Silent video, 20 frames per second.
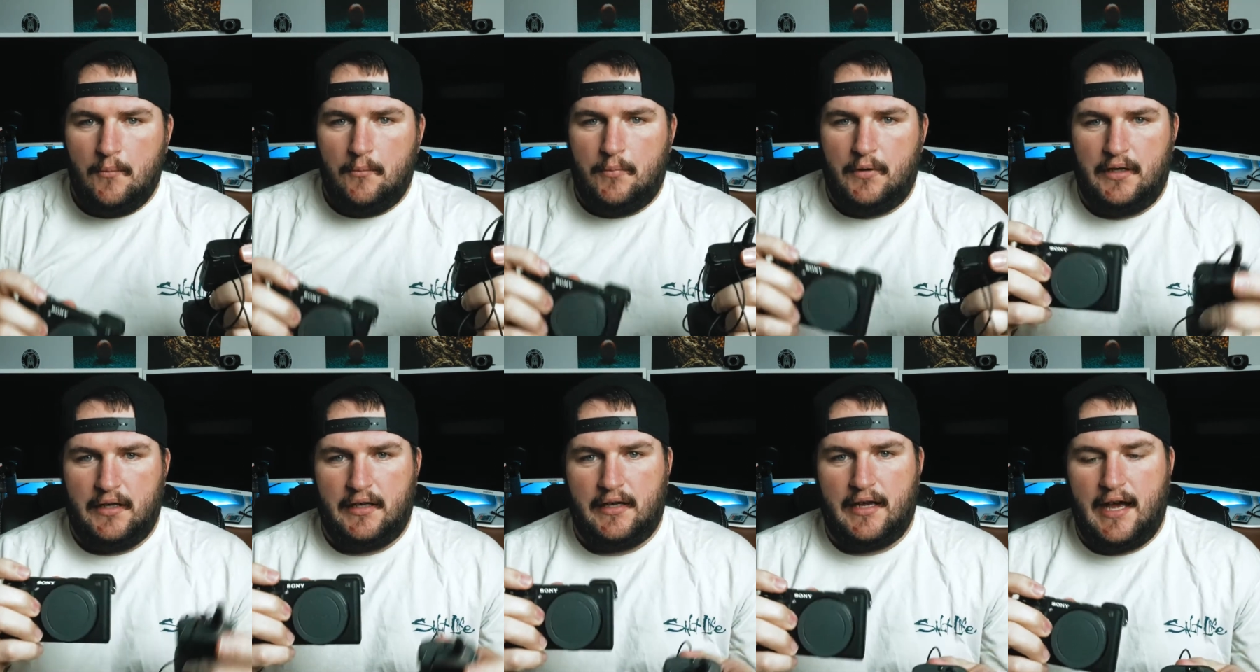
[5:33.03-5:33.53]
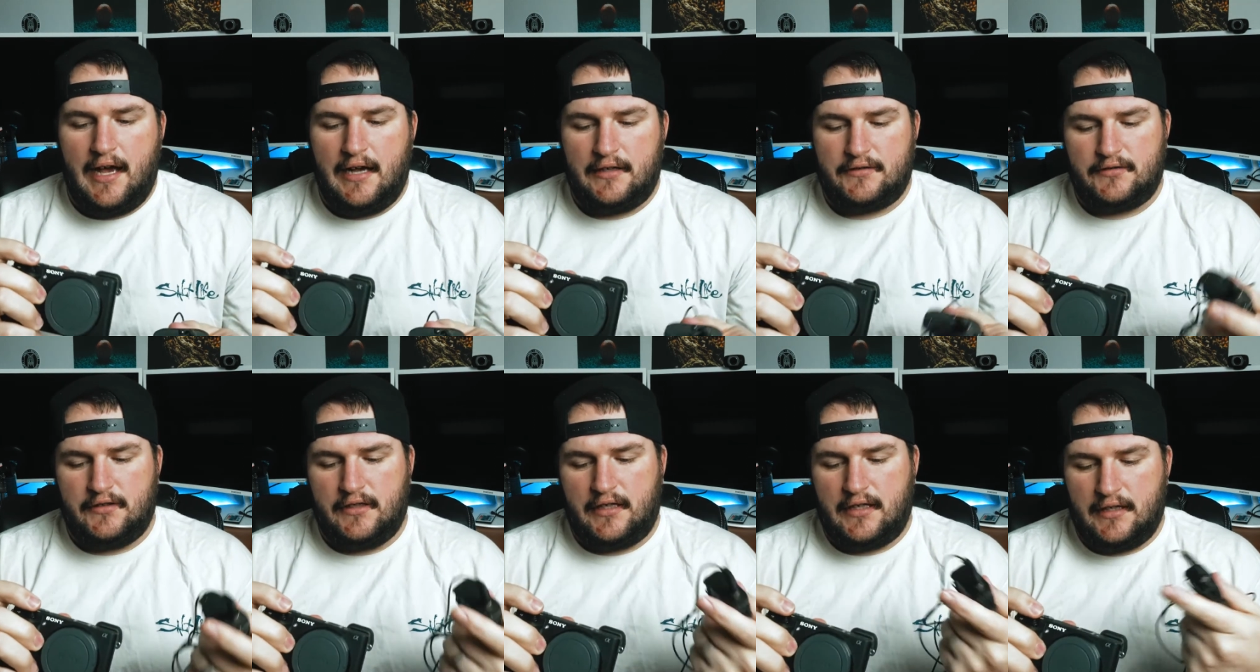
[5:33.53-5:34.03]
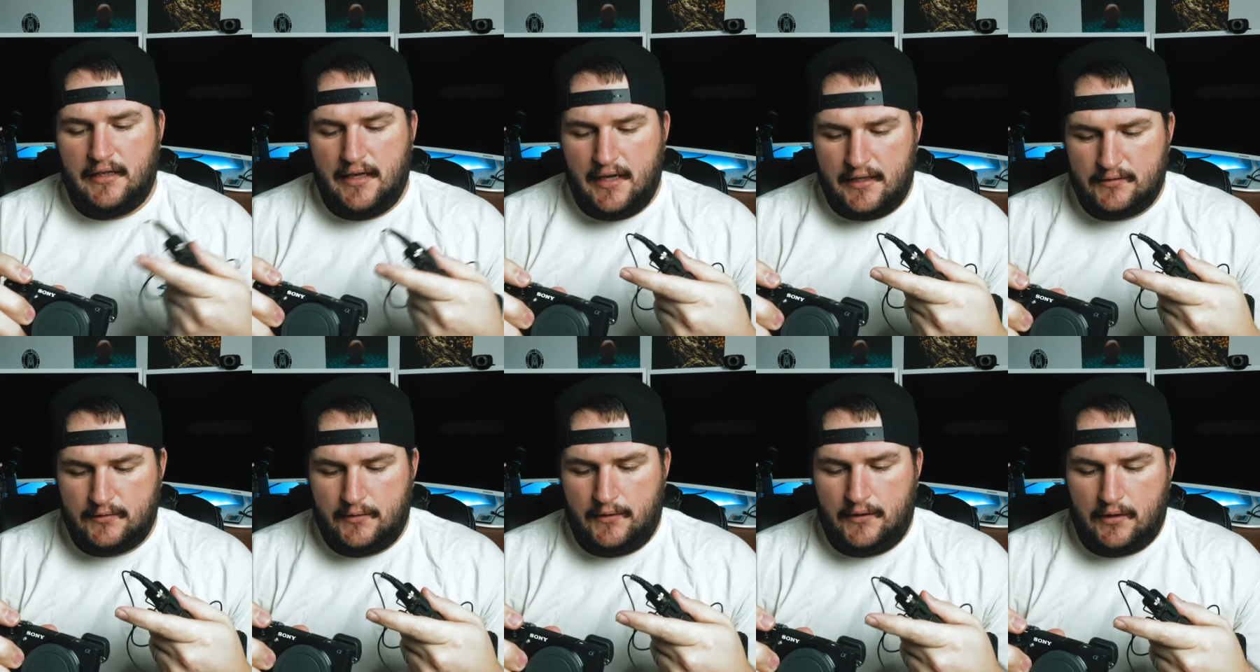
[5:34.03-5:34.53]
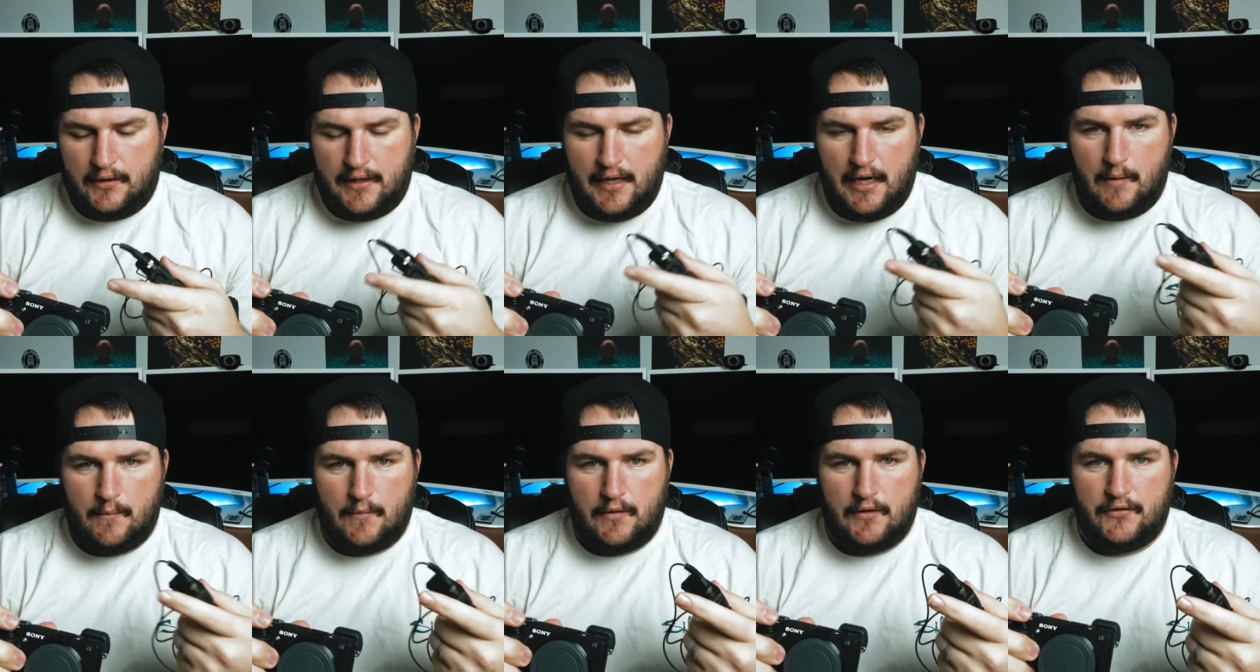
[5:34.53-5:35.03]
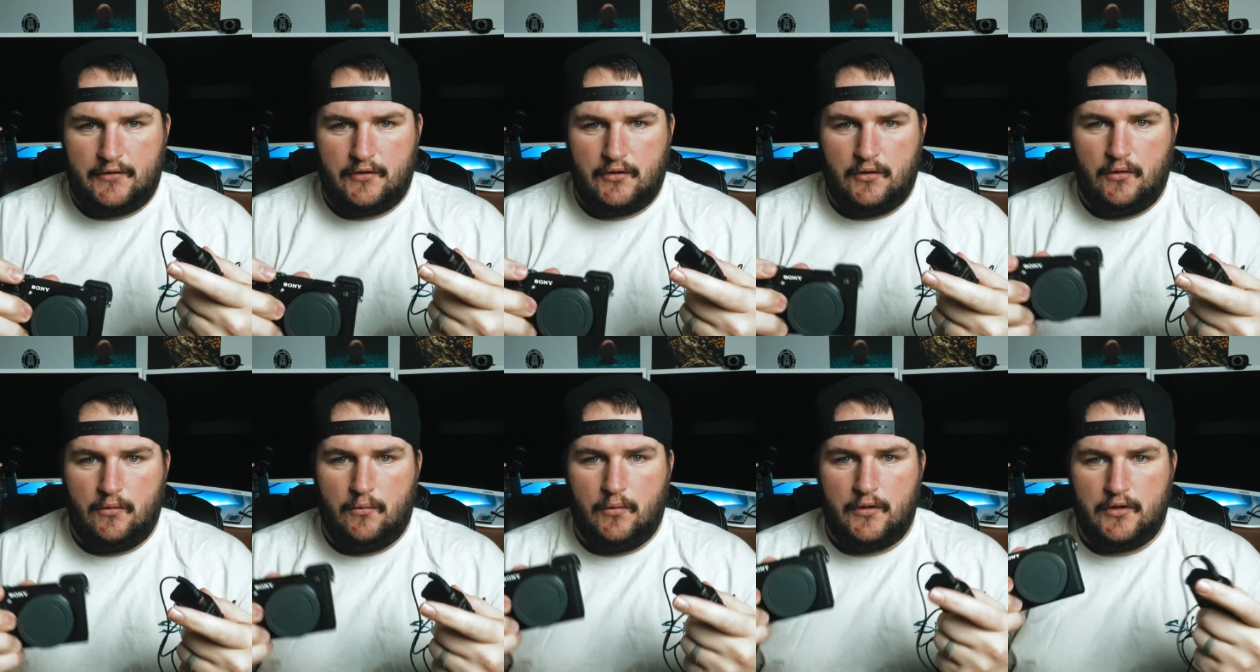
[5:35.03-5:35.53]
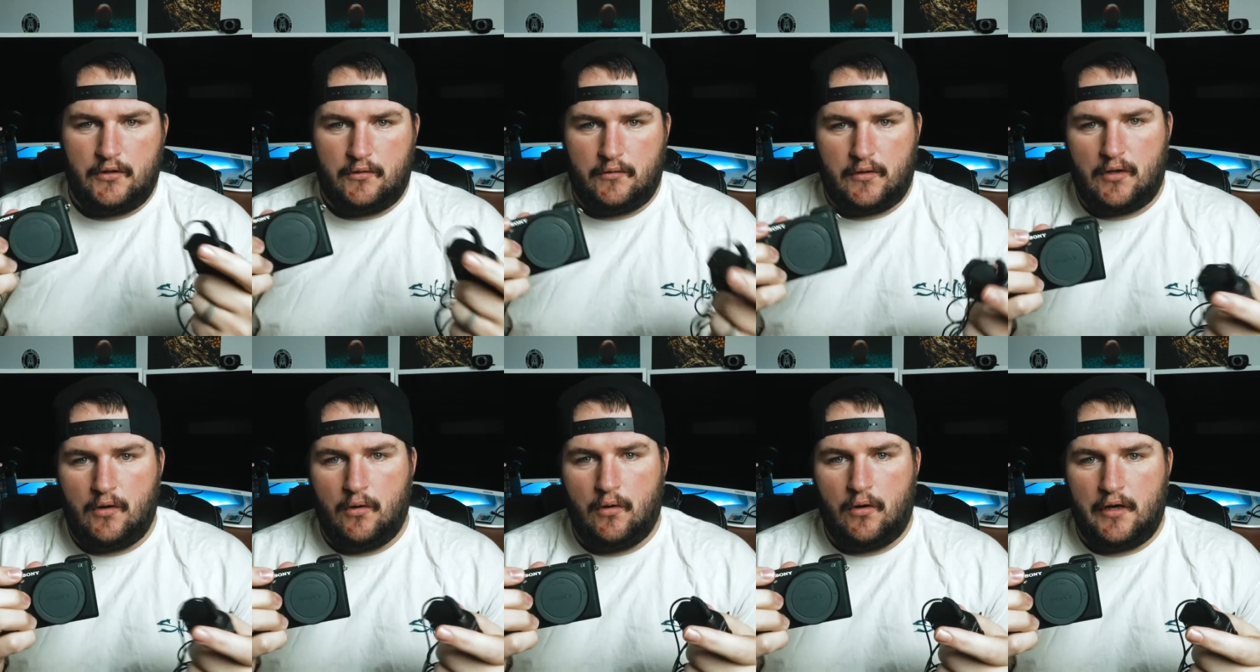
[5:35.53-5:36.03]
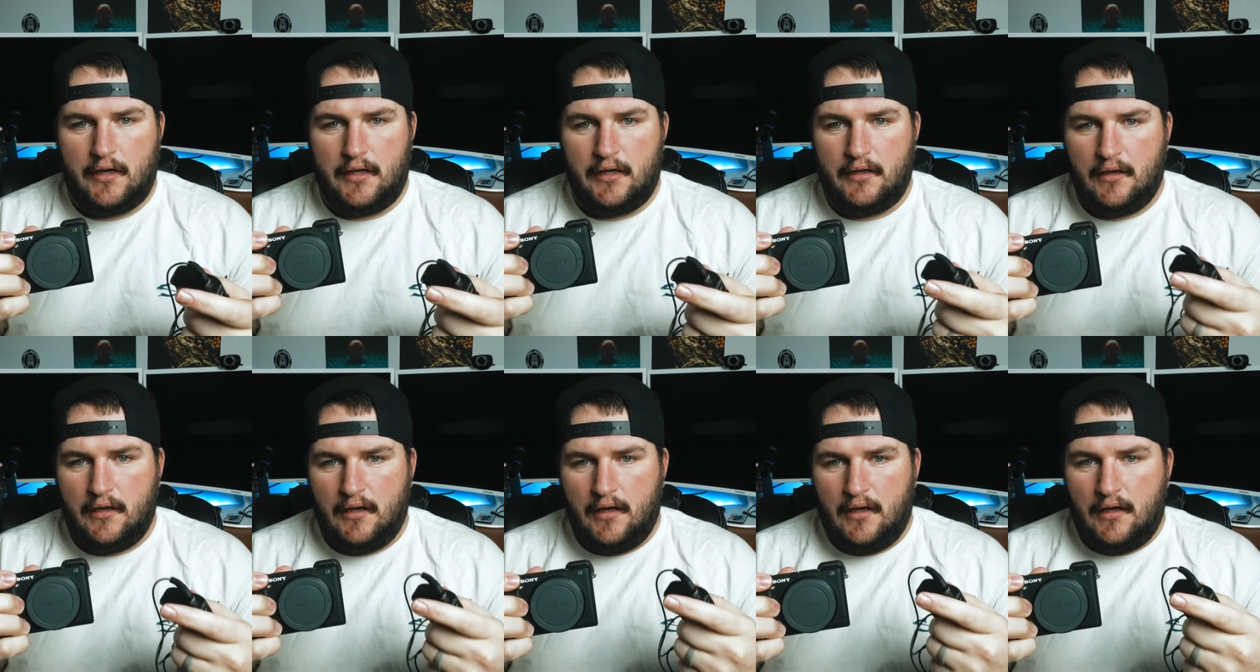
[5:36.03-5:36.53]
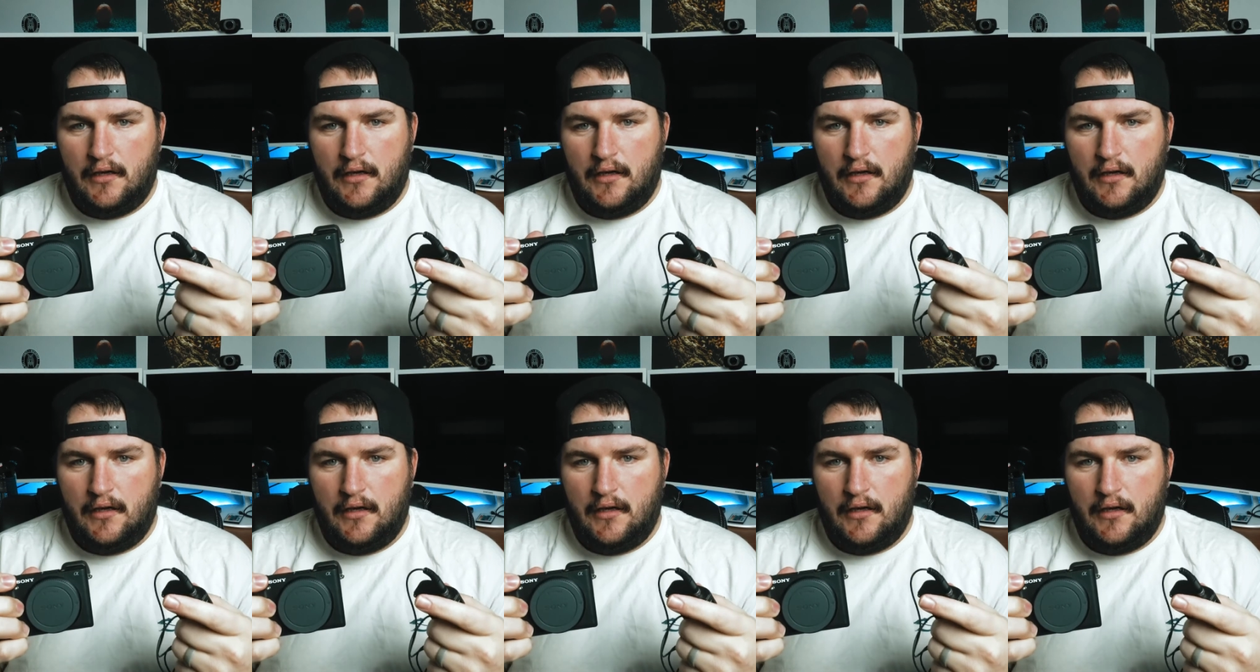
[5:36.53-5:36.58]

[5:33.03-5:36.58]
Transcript: but it actually connects with your camera, so when you're recording,